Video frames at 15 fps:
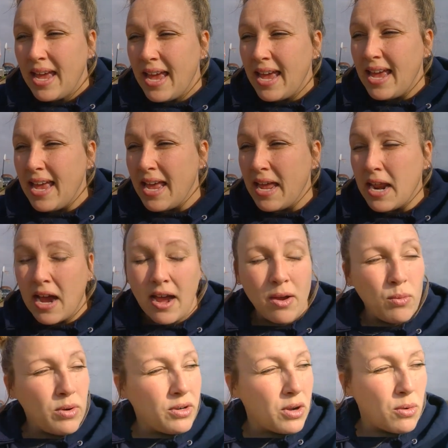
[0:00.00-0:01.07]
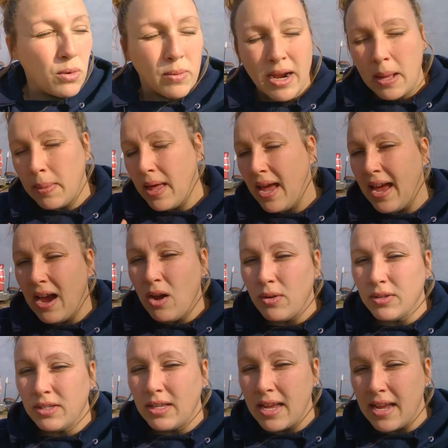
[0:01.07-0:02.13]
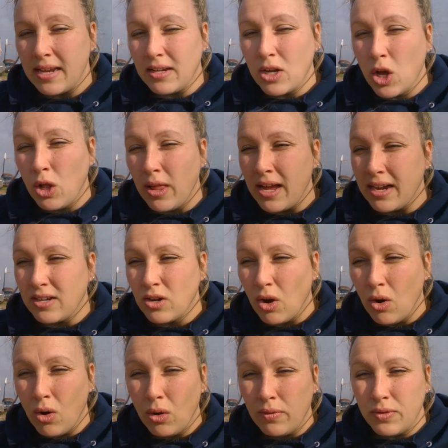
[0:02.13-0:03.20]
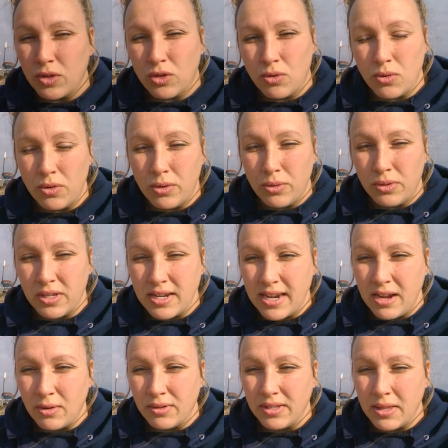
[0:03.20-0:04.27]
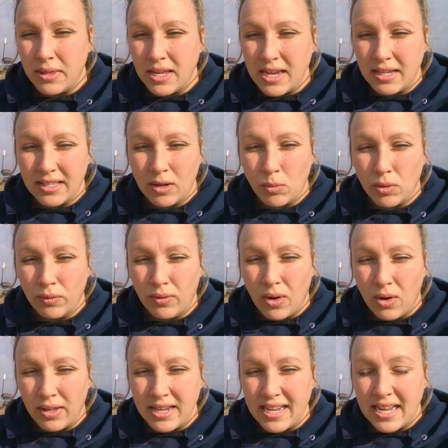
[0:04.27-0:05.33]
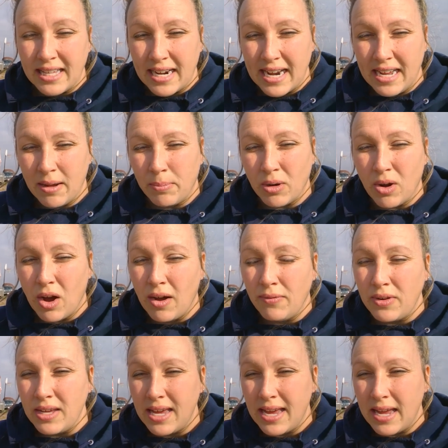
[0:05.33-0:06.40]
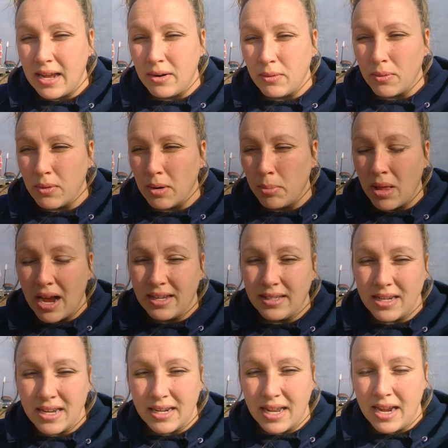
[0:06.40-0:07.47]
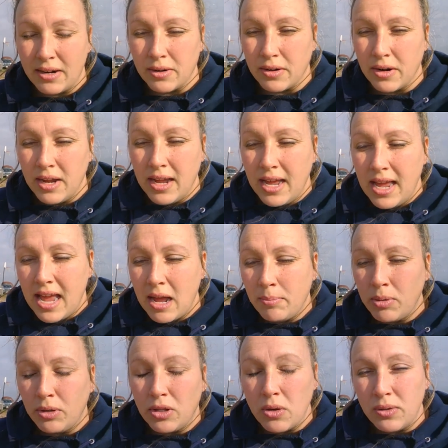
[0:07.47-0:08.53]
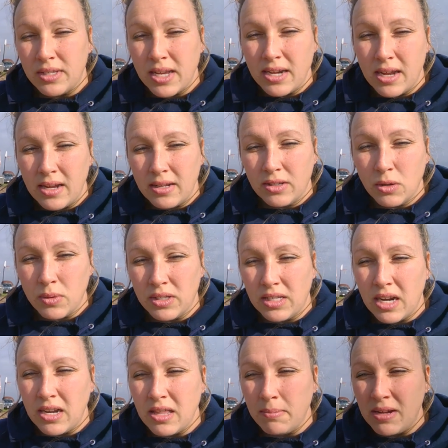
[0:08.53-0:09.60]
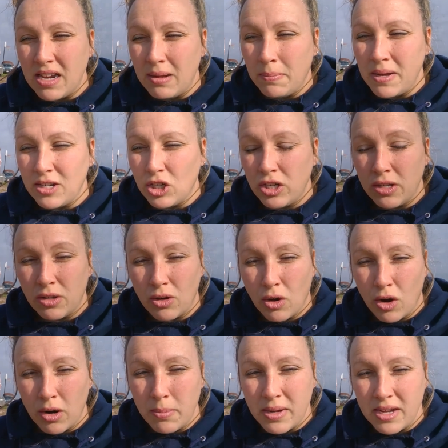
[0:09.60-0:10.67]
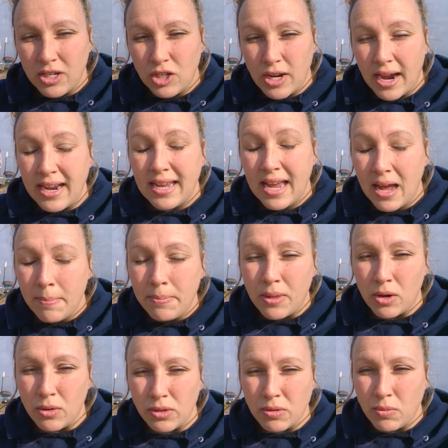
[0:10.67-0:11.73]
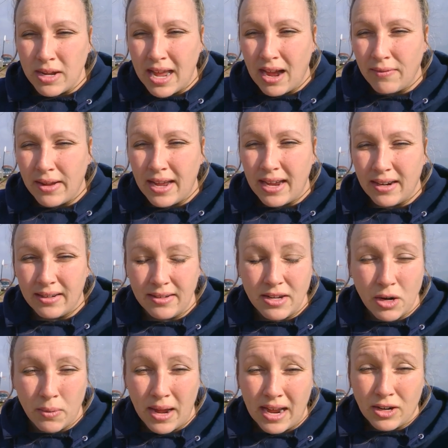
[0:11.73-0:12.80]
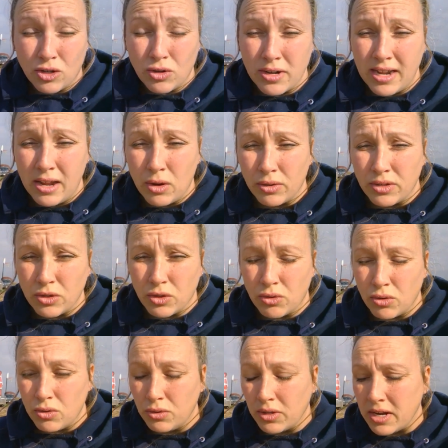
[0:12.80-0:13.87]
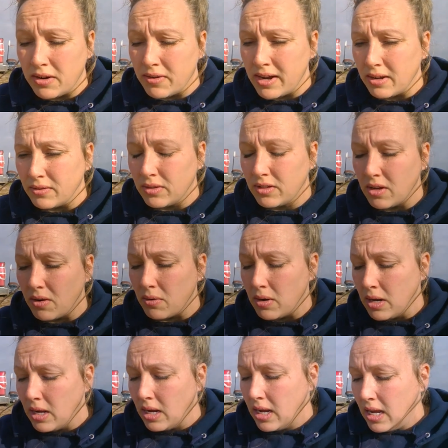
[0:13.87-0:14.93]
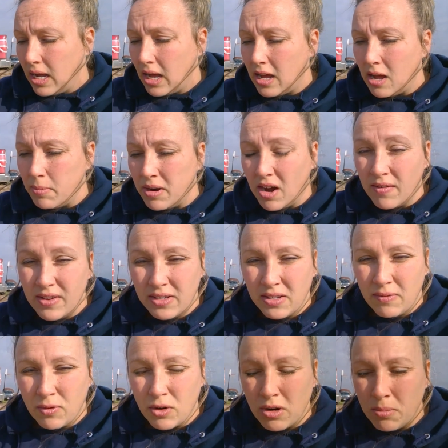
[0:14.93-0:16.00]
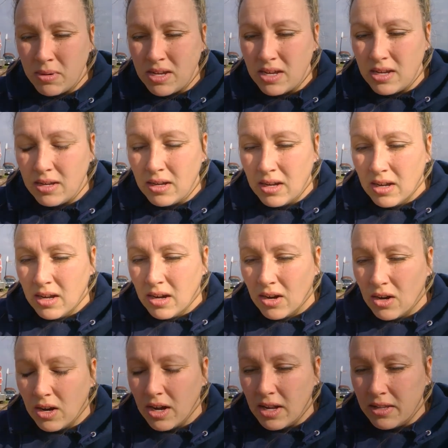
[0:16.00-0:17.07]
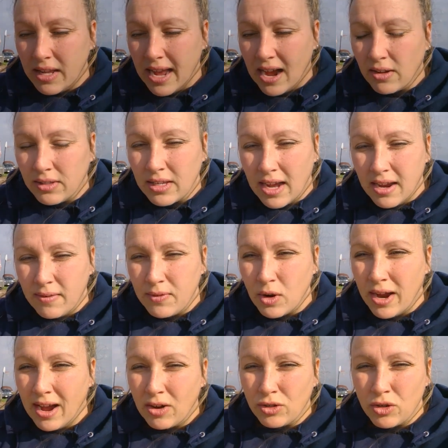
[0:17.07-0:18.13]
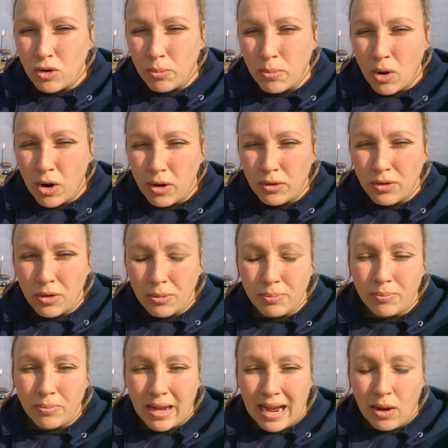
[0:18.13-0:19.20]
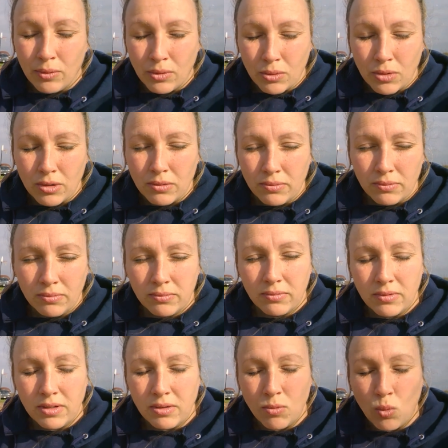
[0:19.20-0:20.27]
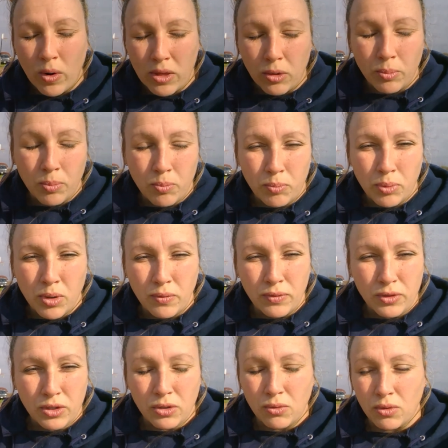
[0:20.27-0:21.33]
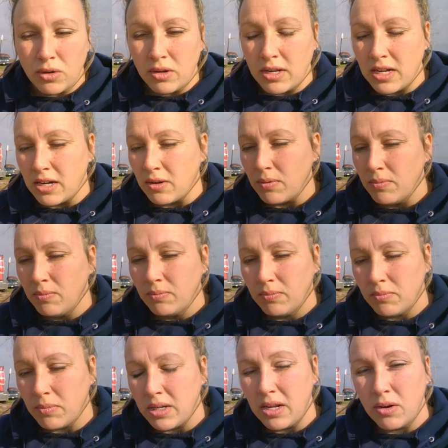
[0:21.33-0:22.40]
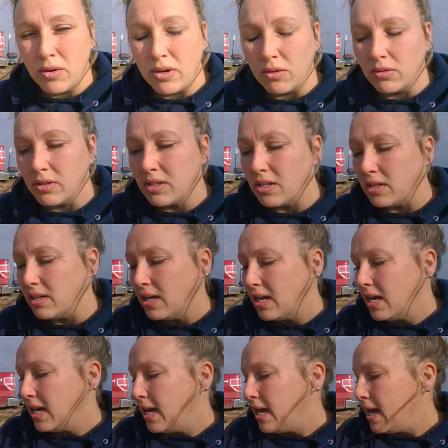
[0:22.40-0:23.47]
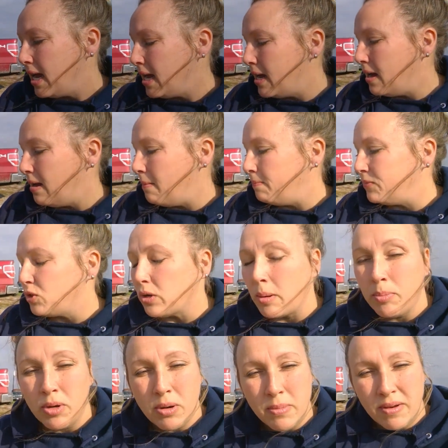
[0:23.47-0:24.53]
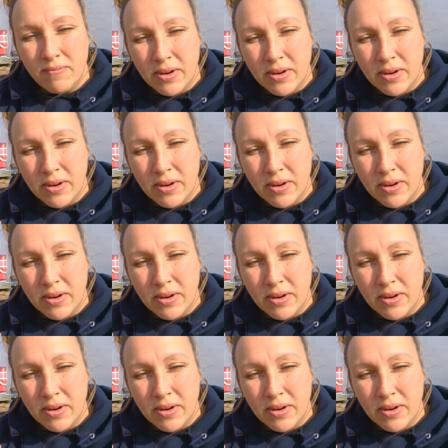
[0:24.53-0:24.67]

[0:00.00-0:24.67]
and I would go around the house and collect all of the screws and nails and things that were falling, and then I kept a coffee can or a plastic container and put those in it. So instead of them getting pitched in the garbage, I kept those, and we have, you know, extra nails and screws laying around. So, um, and obviously if they're going to be on the outside of your house or your barn, they're outdoor weatherproof, you know, materials. And um, so I put them in